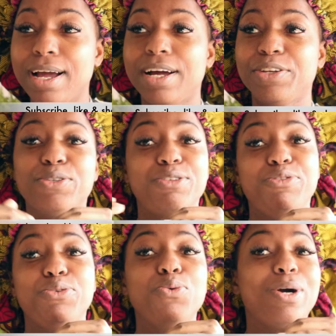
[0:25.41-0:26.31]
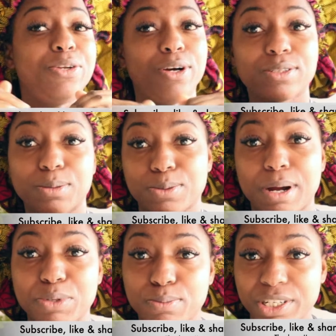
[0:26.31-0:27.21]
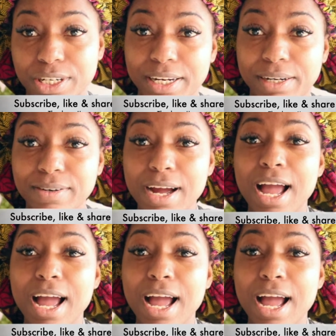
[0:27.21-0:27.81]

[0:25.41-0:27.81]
and those of you who are not subscribed to my channel.